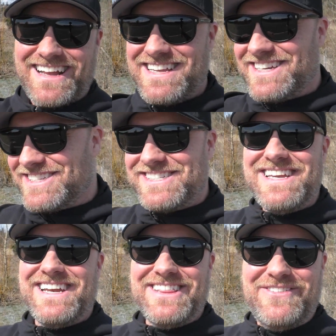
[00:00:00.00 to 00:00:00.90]
You'll
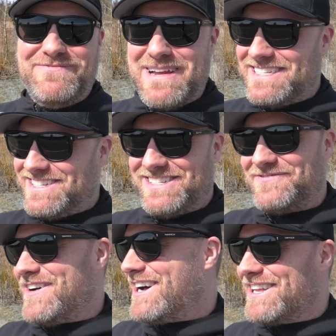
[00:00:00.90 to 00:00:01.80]
see it in the pictures
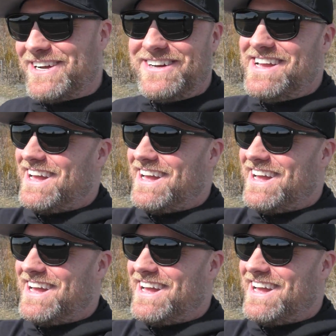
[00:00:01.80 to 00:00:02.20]
that follow.